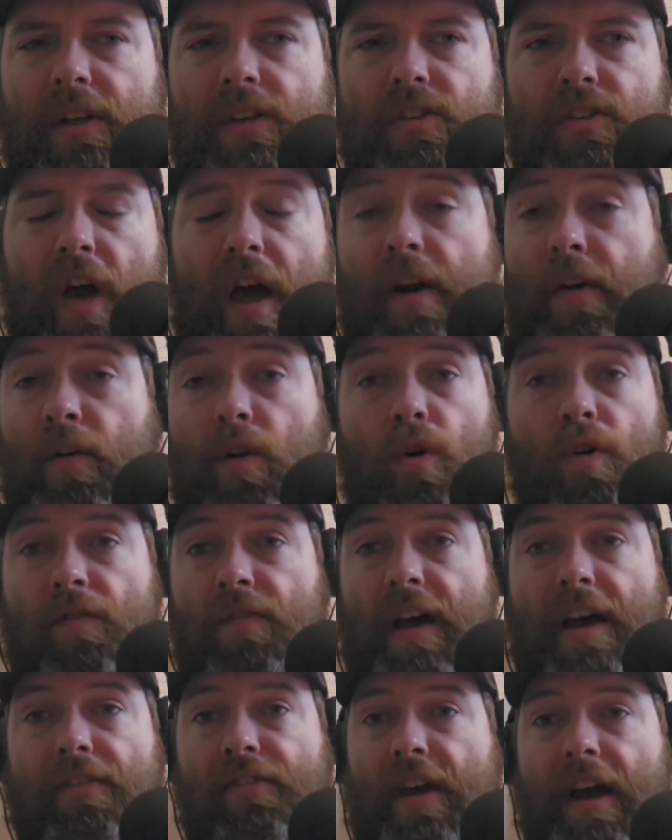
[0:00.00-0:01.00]
So I don't know
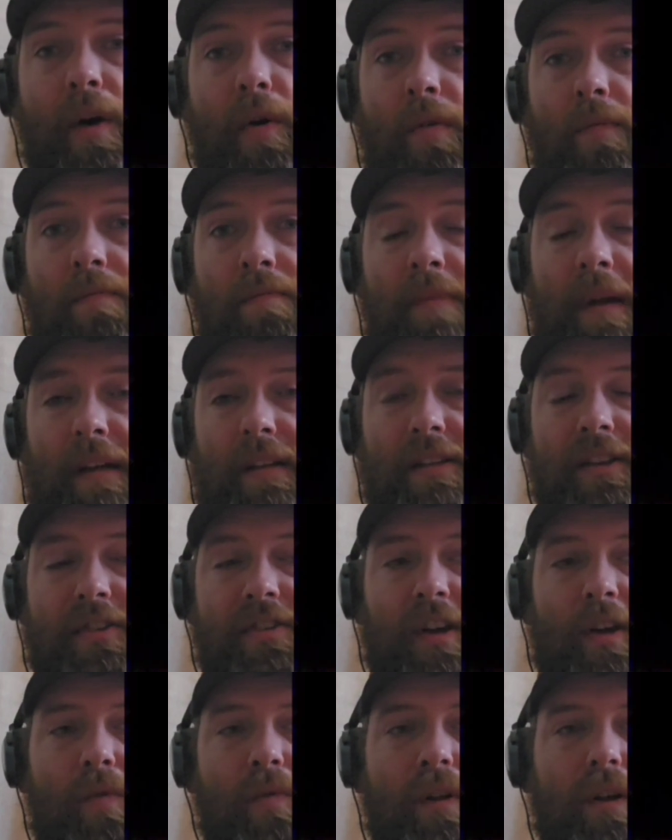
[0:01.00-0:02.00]
if that's how it picked
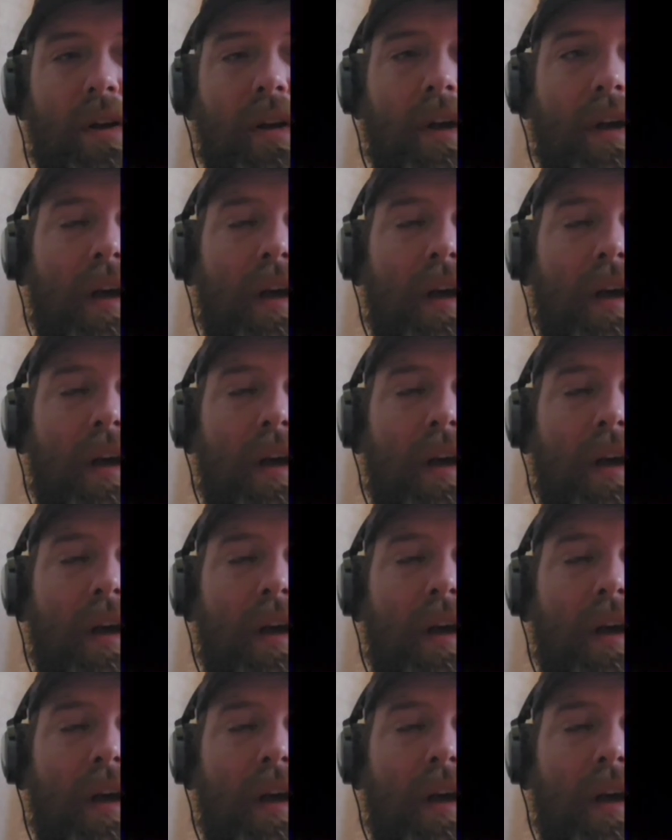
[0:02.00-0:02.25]
this out.